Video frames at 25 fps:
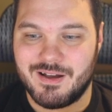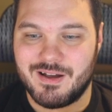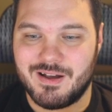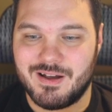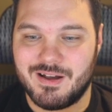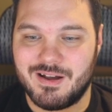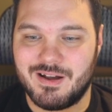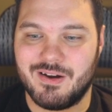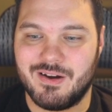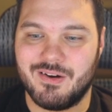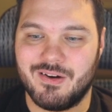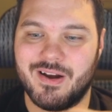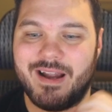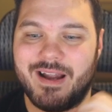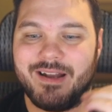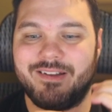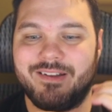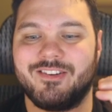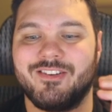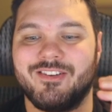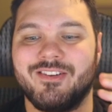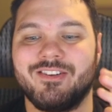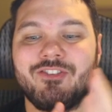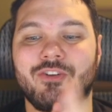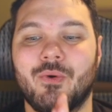
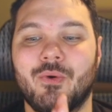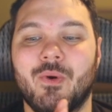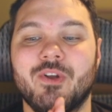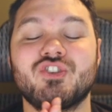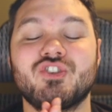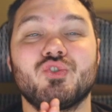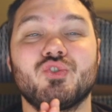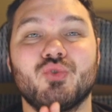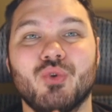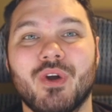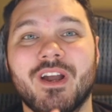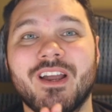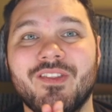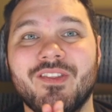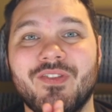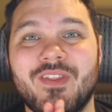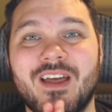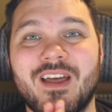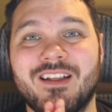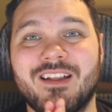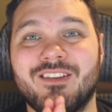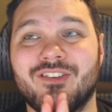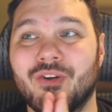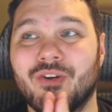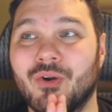Alright, so a trick
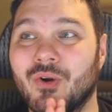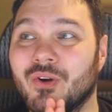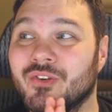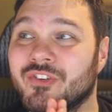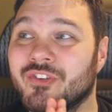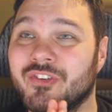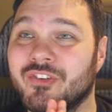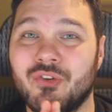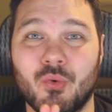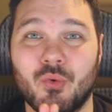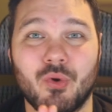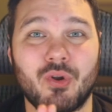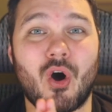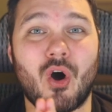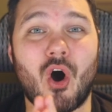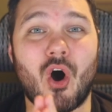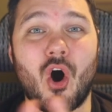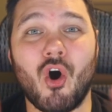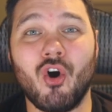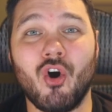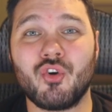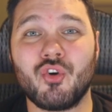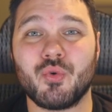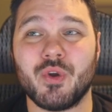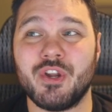that turns into an
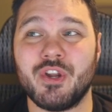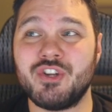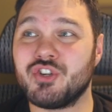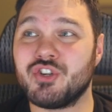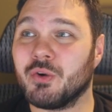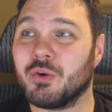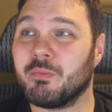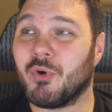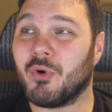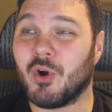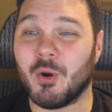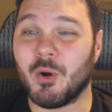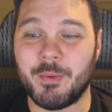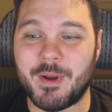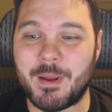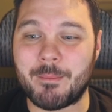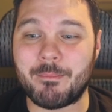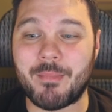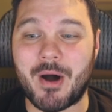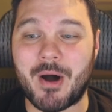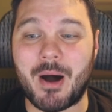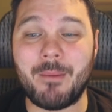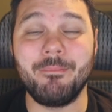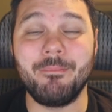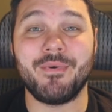all-creature permanent
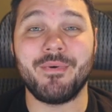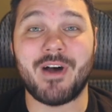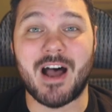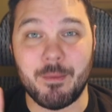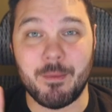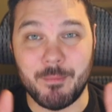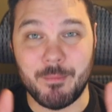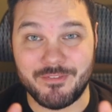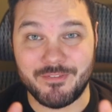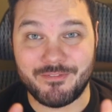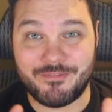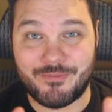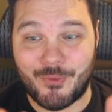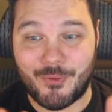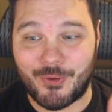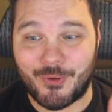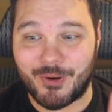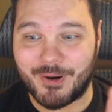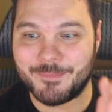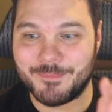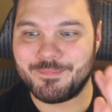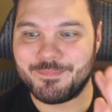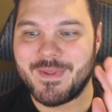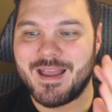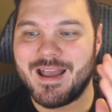pump, I'm in
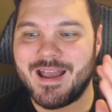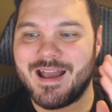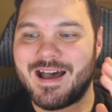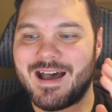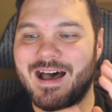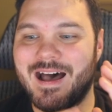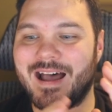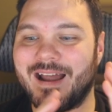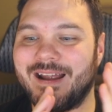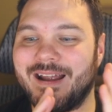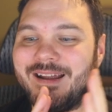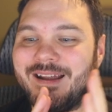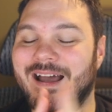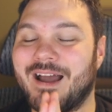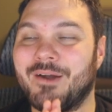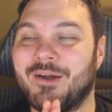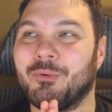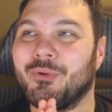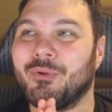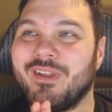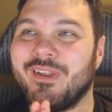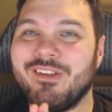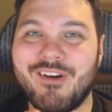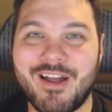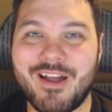for. I
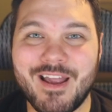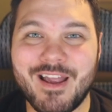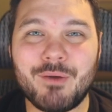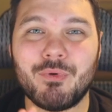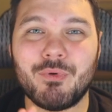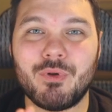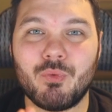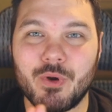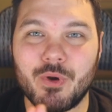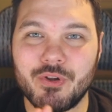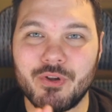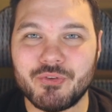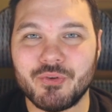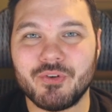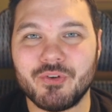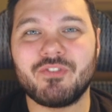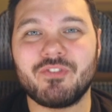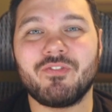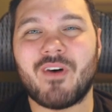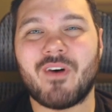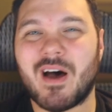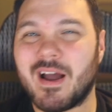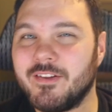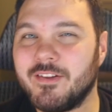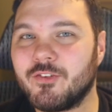really like when Wizards
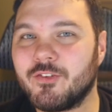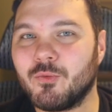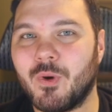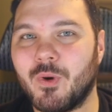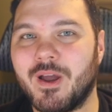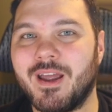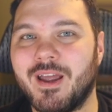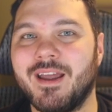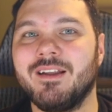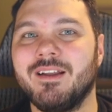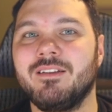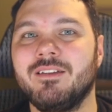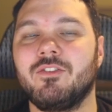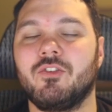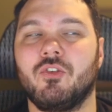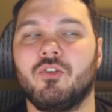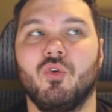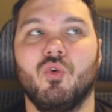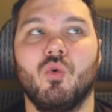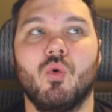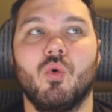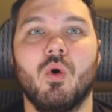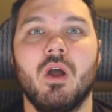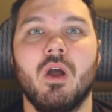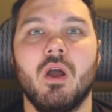finds a way
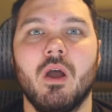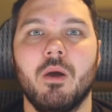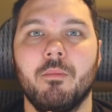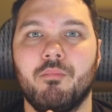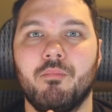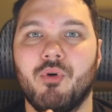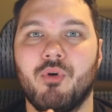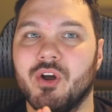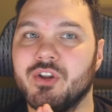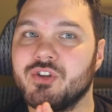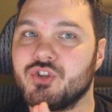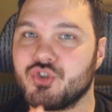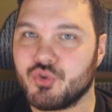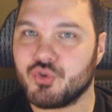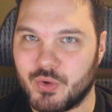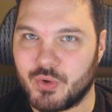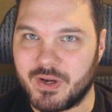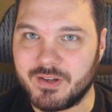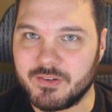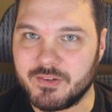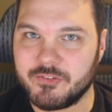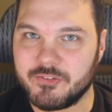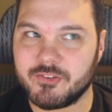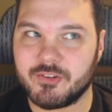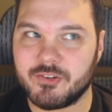to put
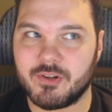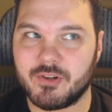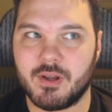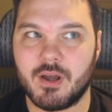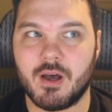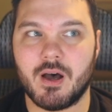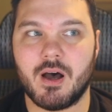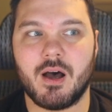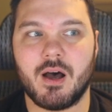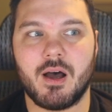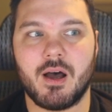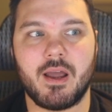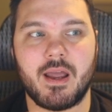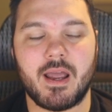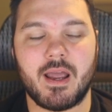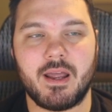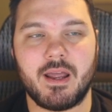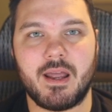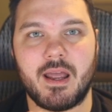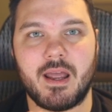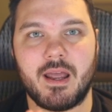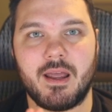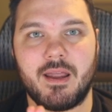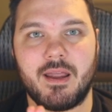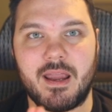tricks
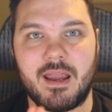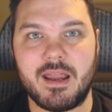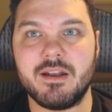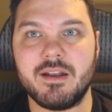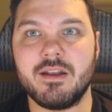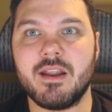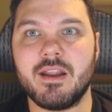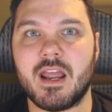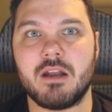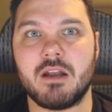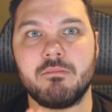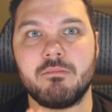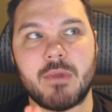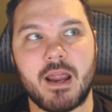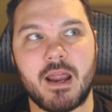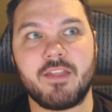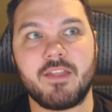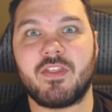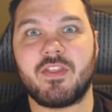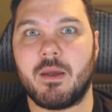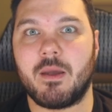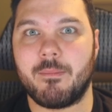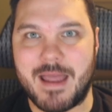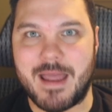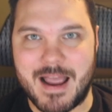in and make
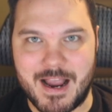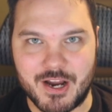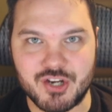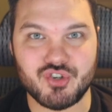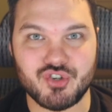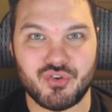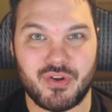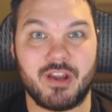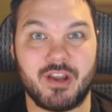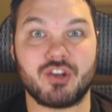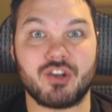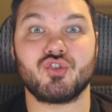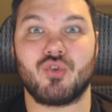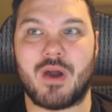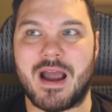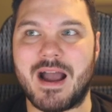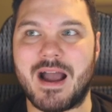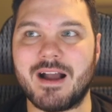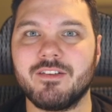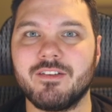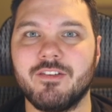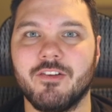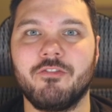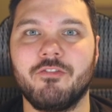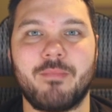them actually
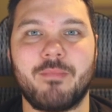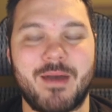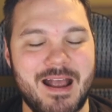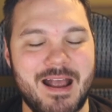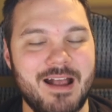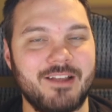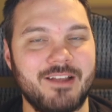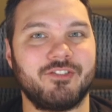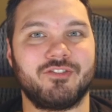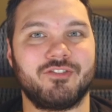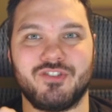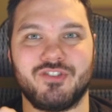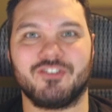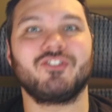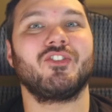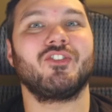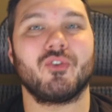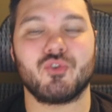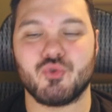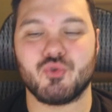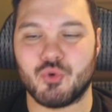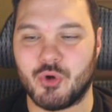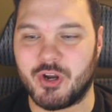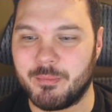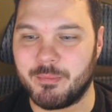attractive past just their
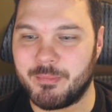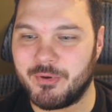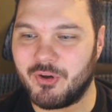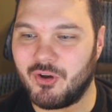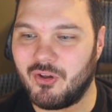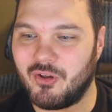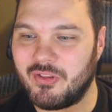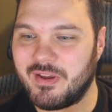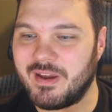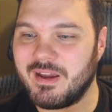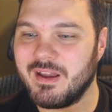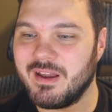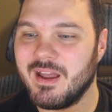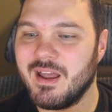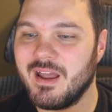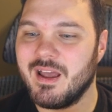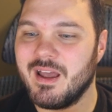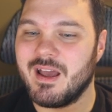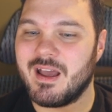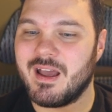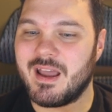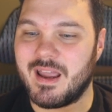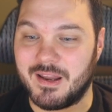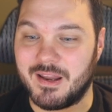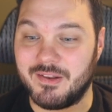trick ability,
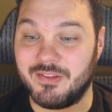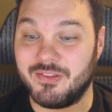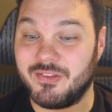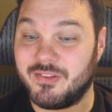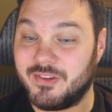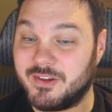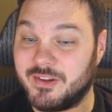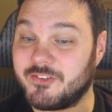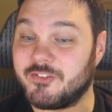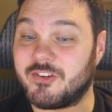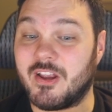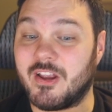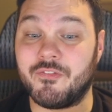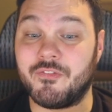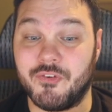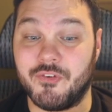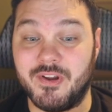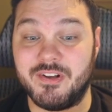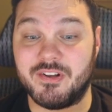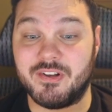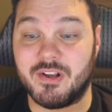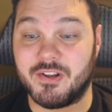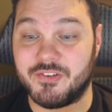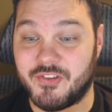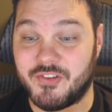and this definitely
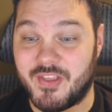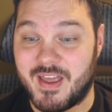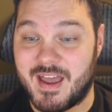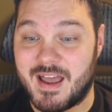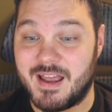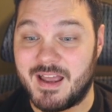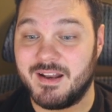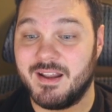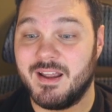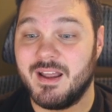does that.